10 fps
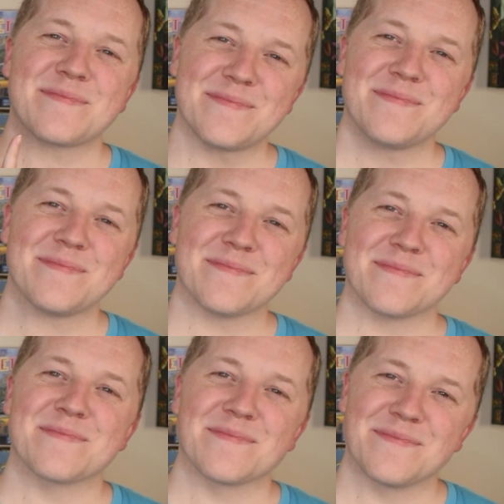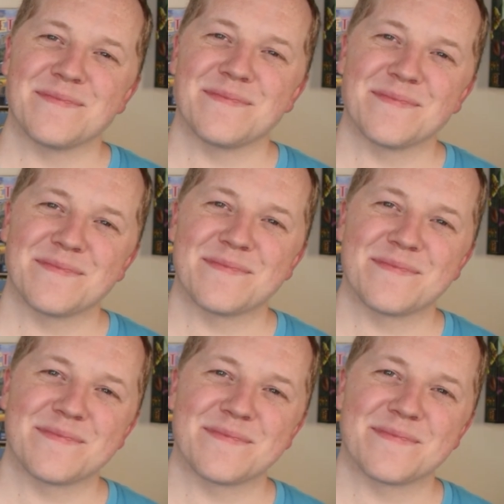
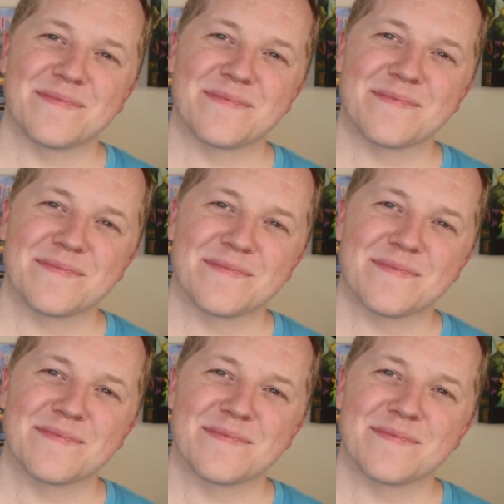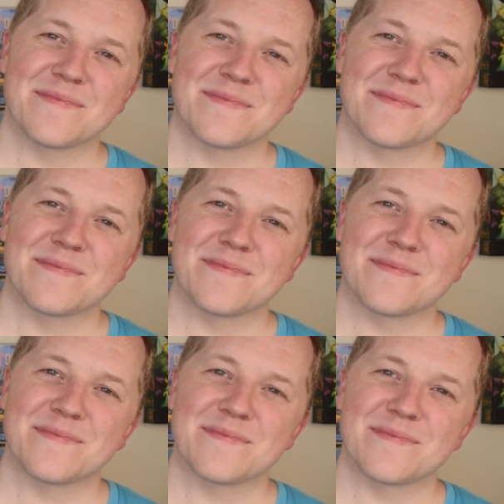
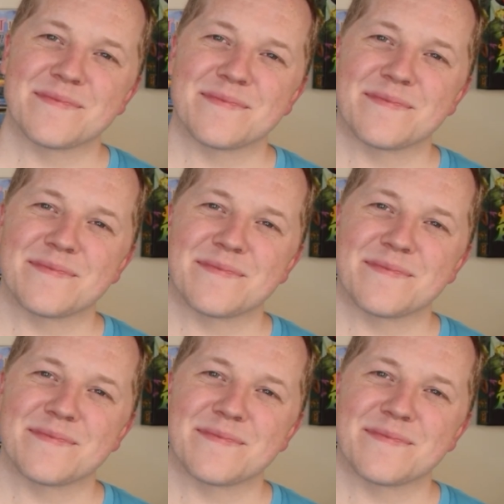(silent)